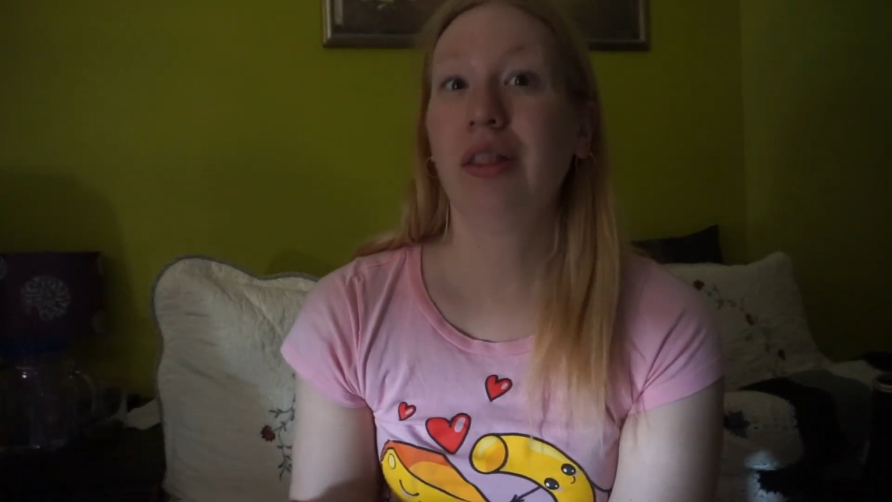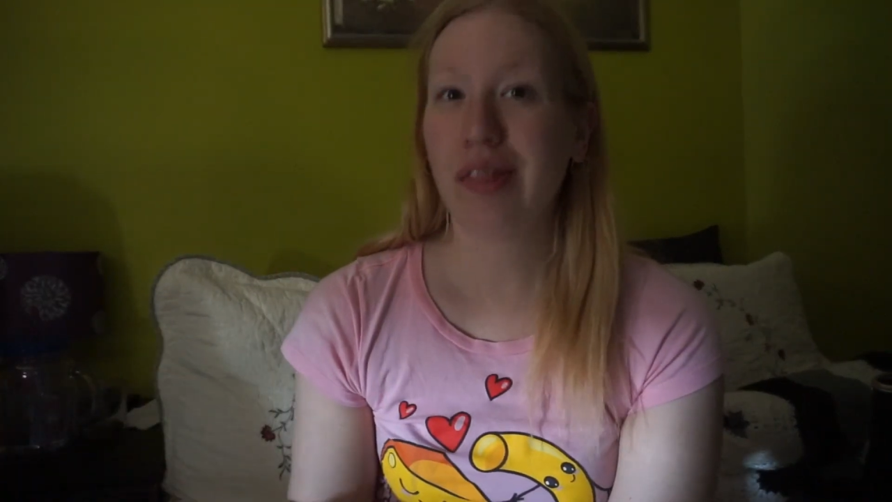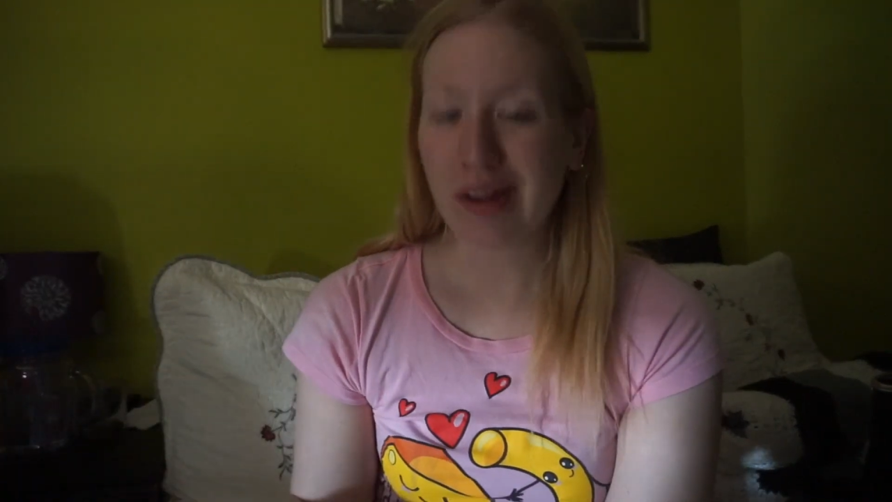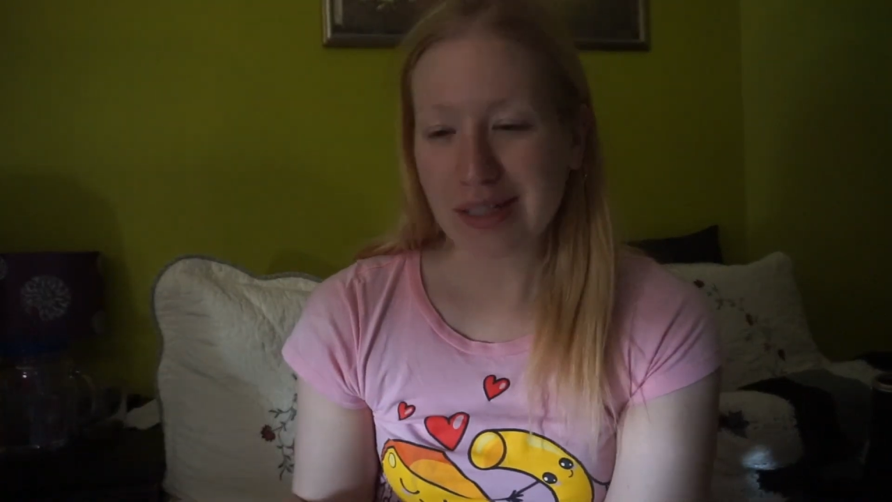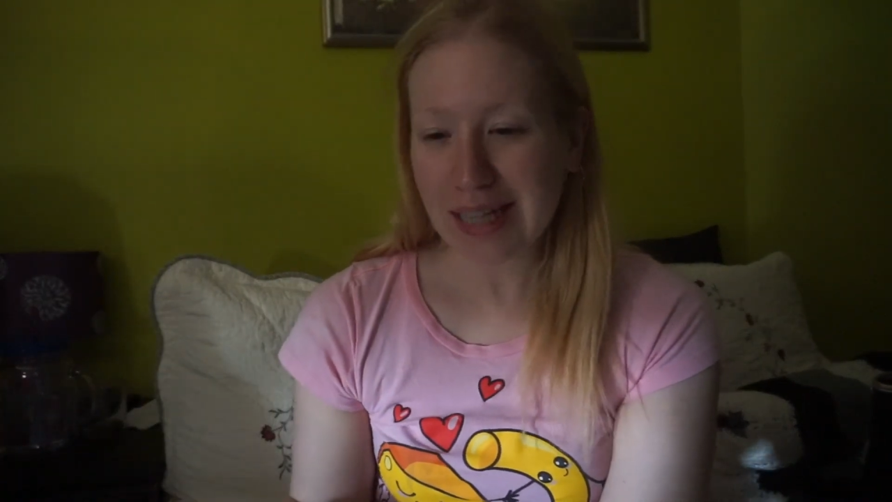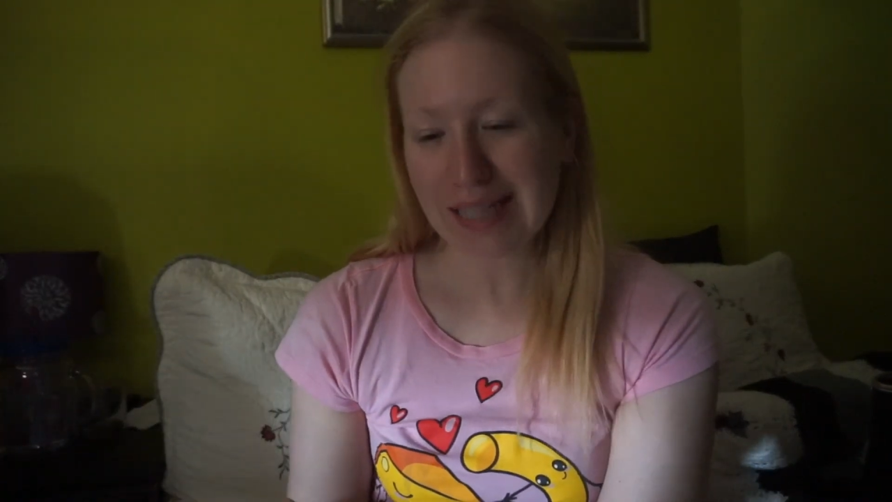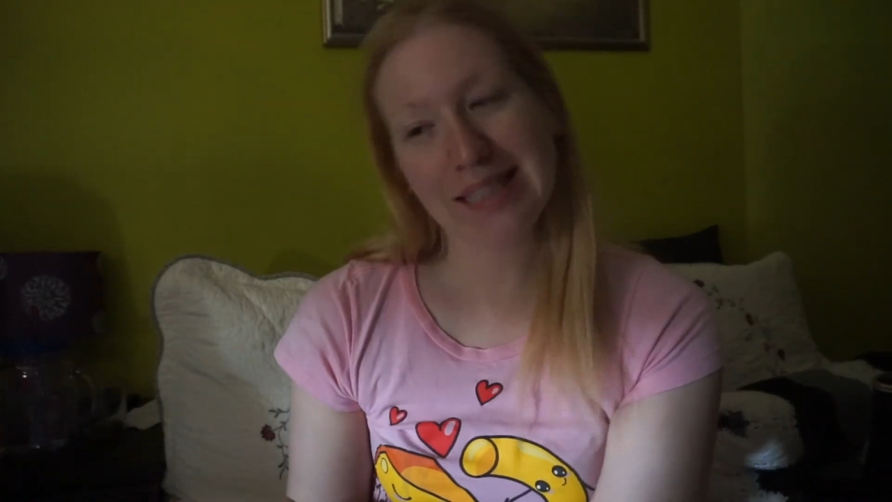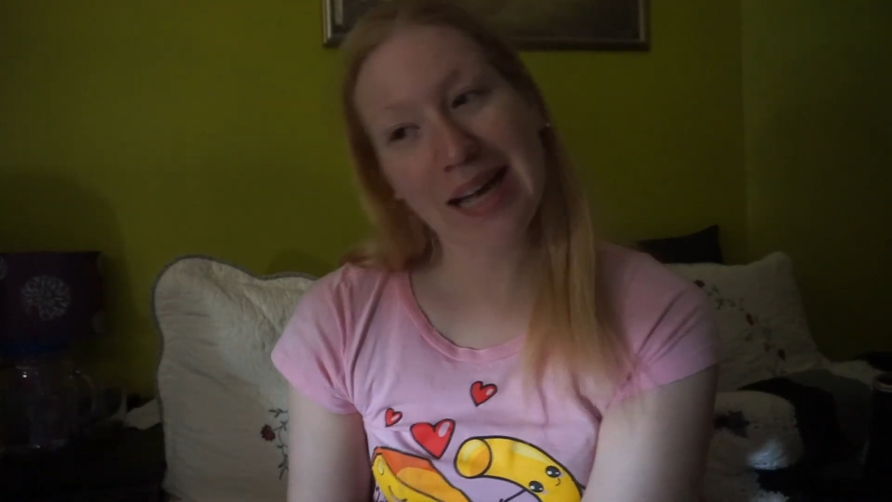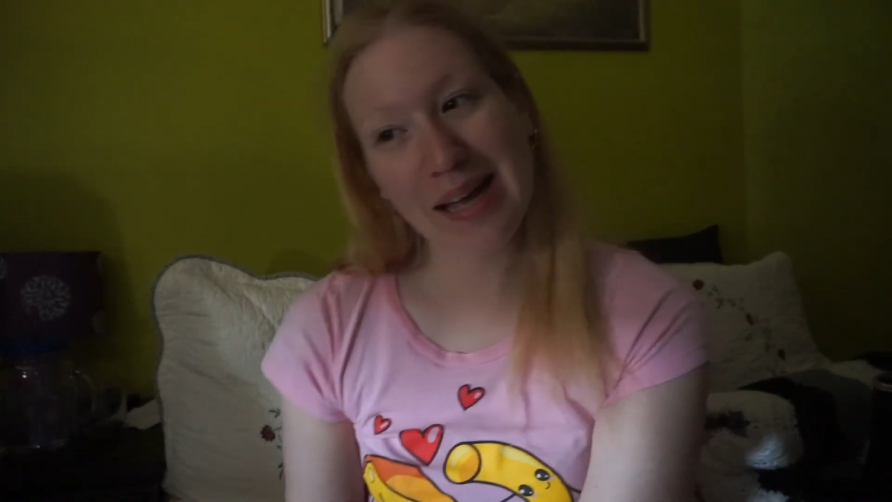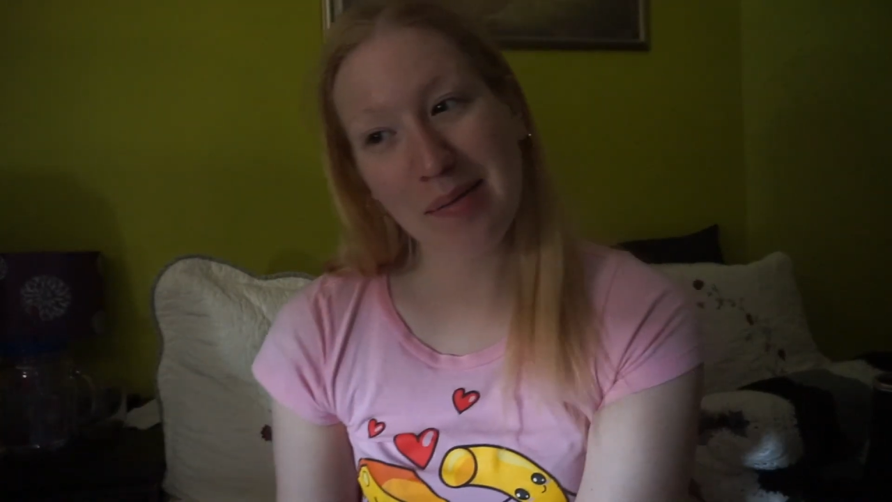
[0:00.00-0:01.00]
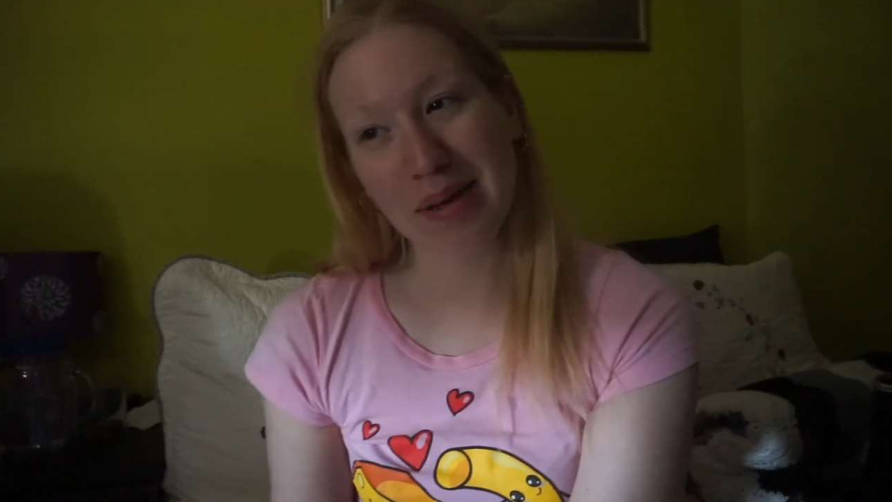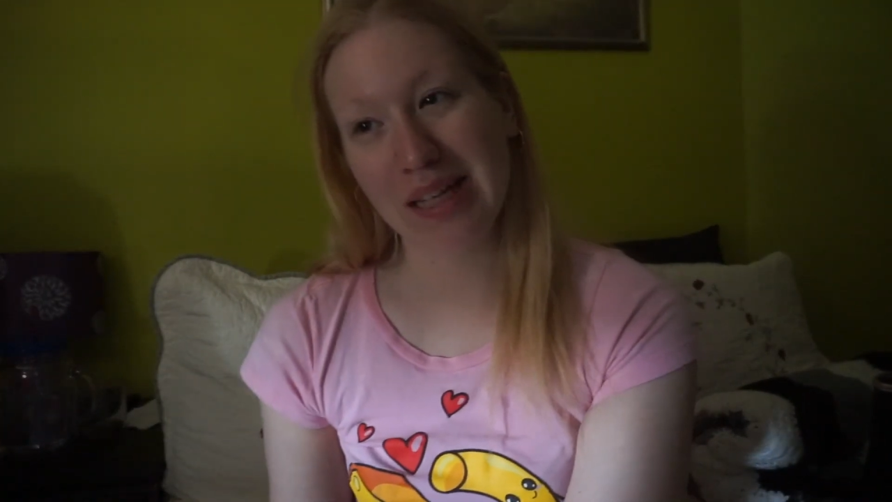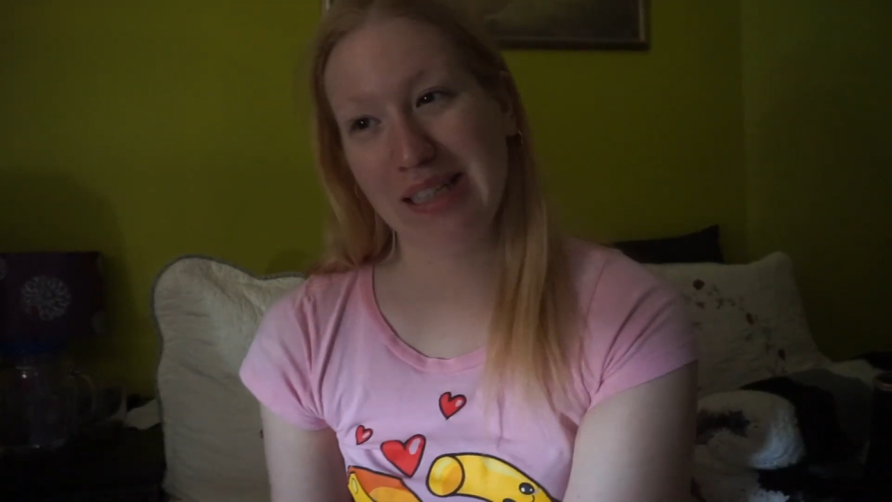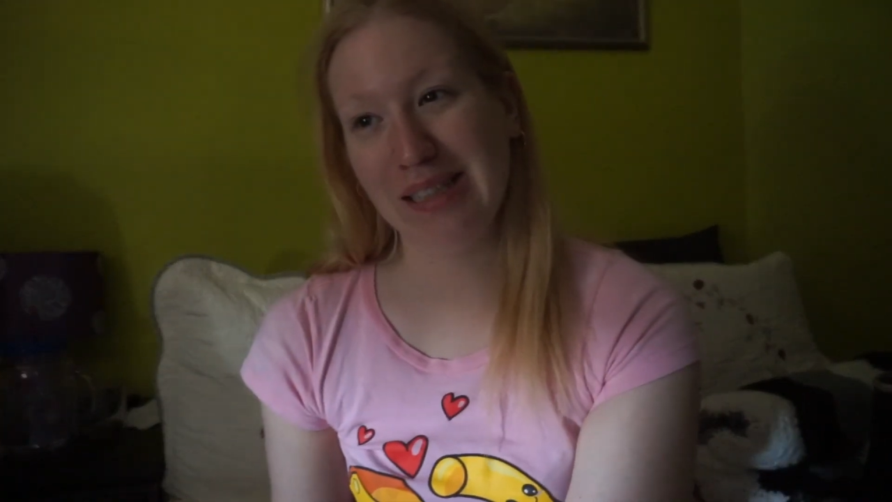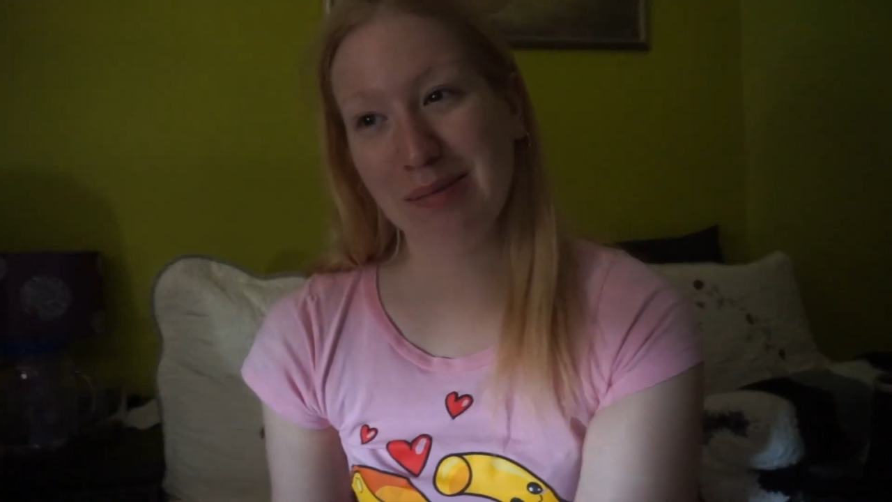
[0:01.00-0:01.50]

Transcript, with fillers: they're a size 10 because